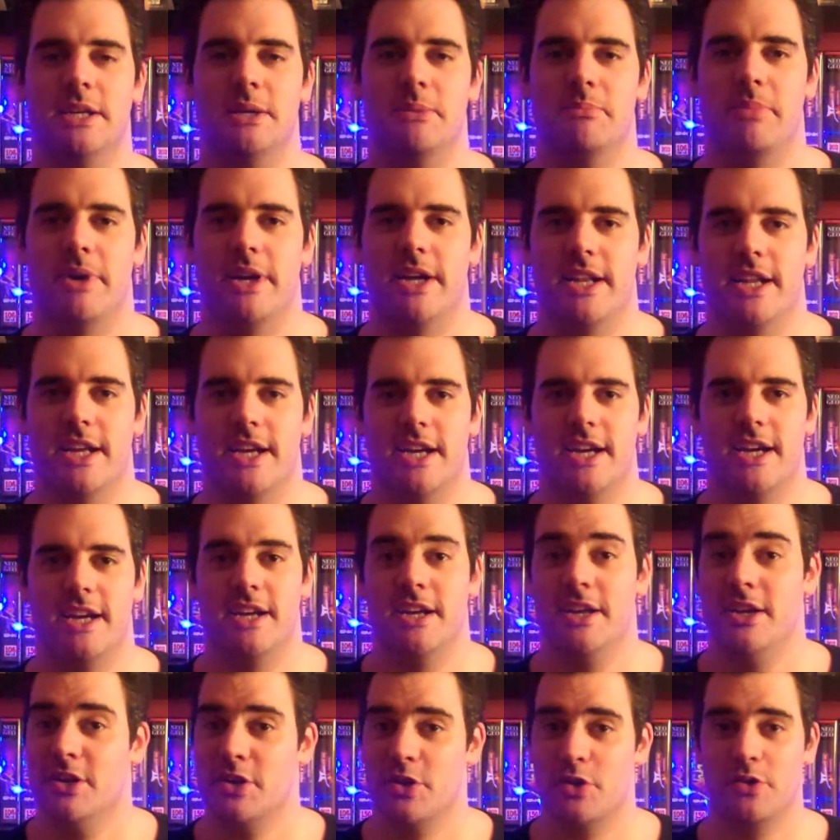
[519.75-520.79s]
But
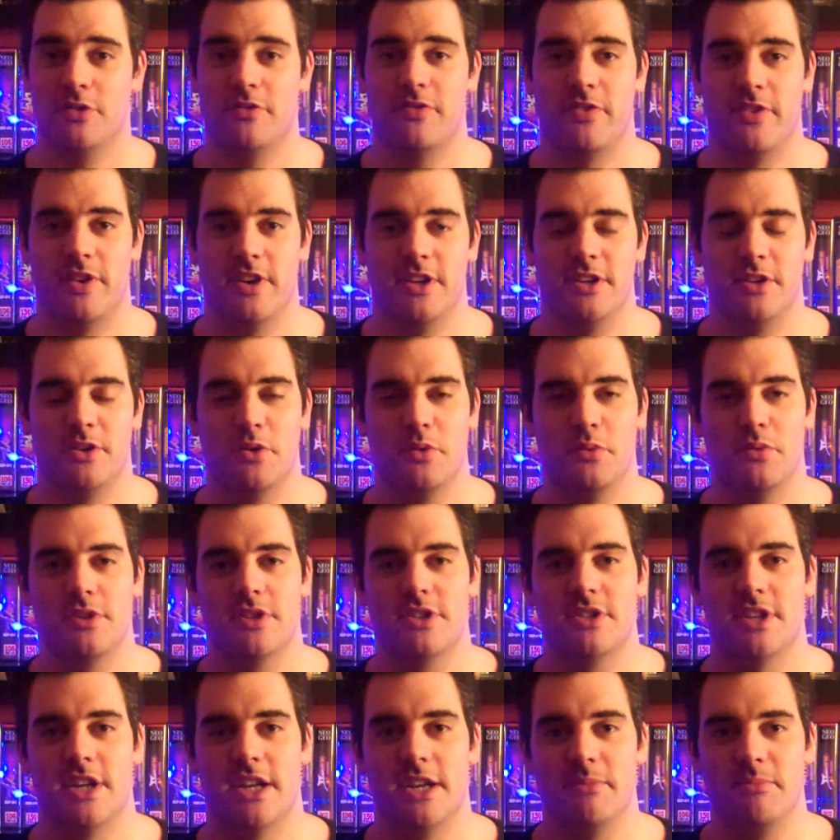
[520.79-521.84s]
good fun all the
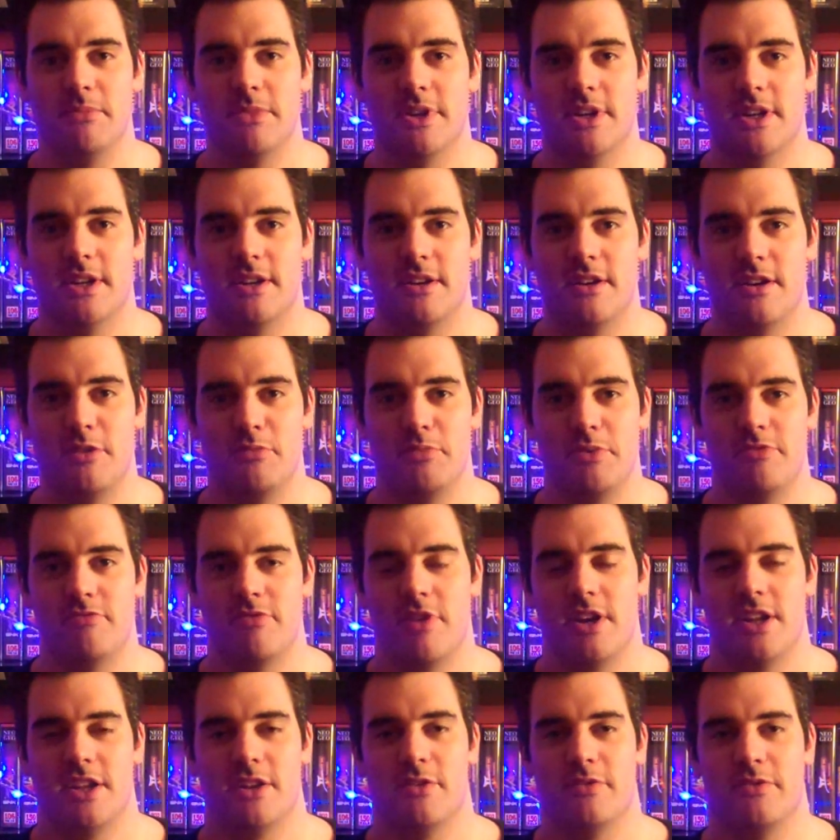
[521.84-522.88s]
same. I'll be
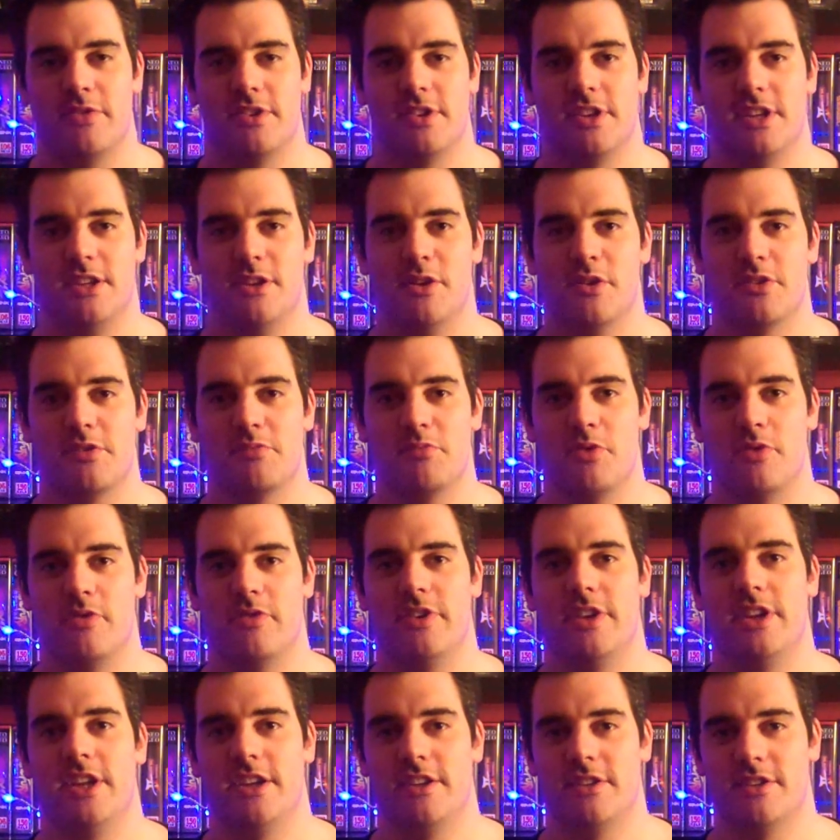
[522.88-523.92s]
running obviously lots more
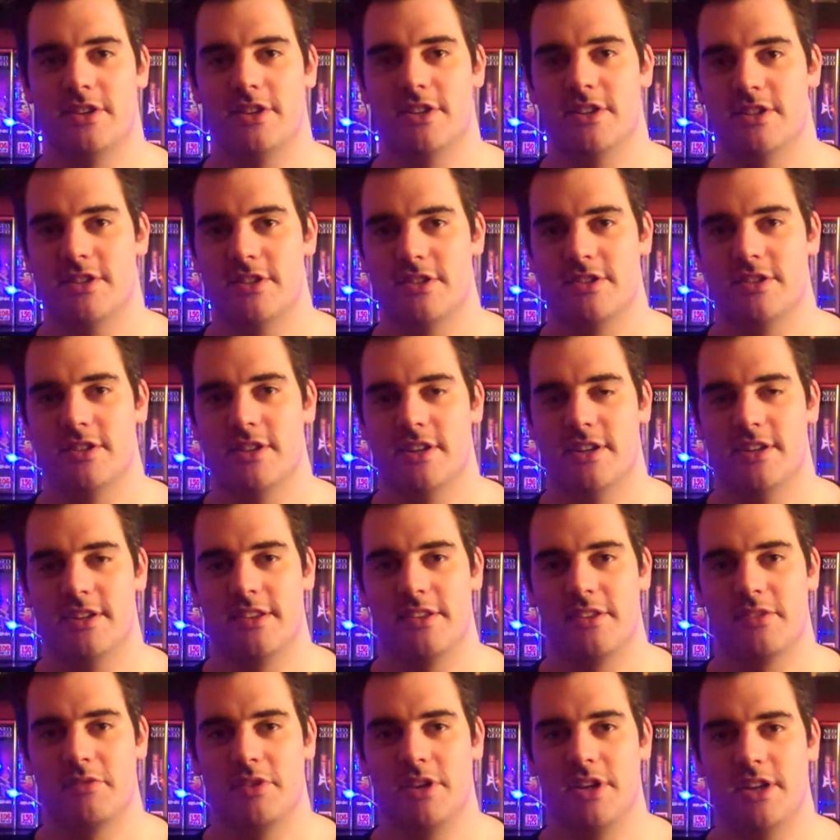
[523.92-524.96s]

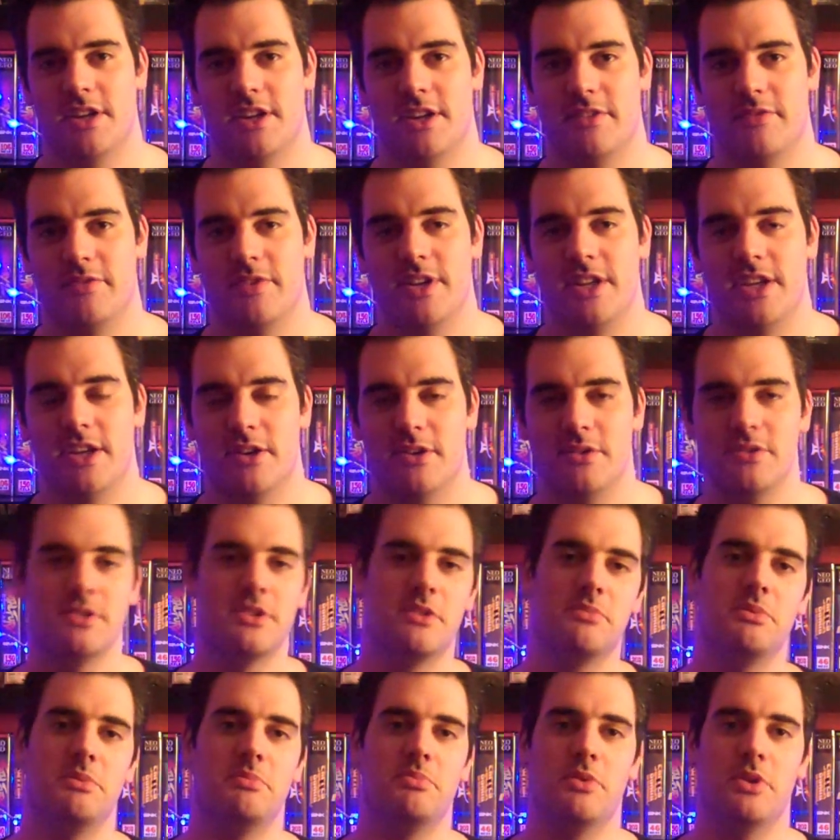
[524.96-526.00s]
videos.
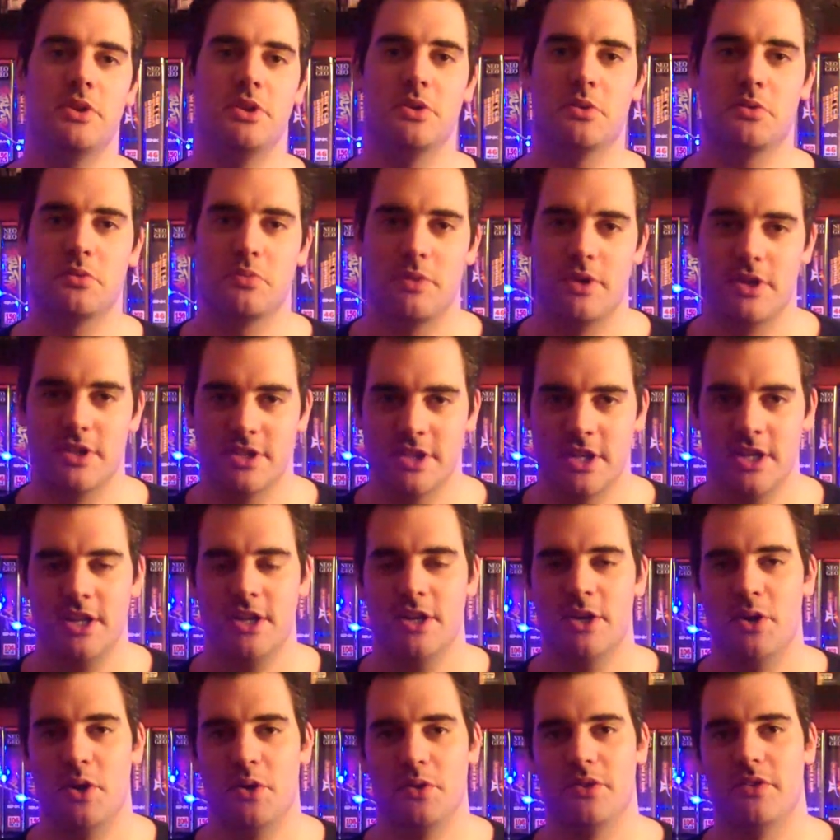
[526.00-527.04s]
I'll be putting the odd ones
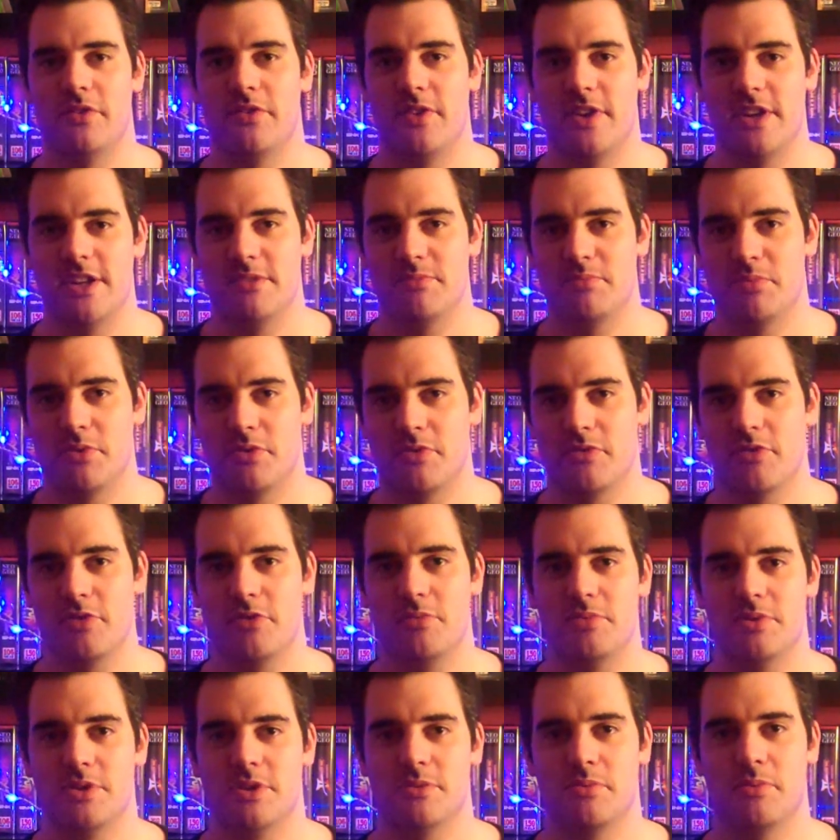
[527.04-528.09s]
on the Facebook
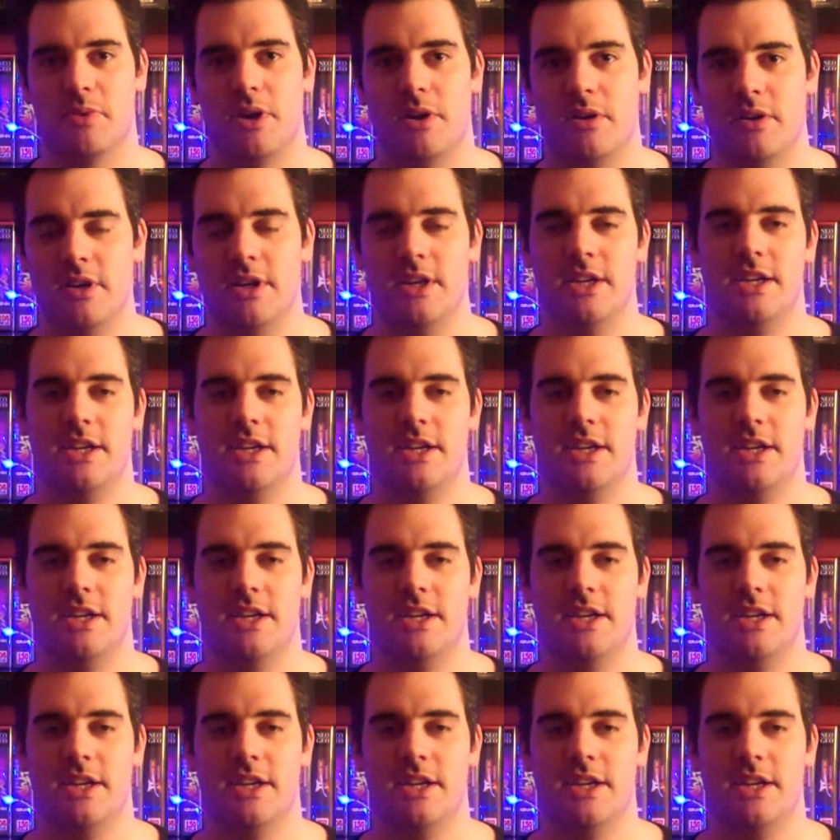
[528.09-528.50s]
group as well.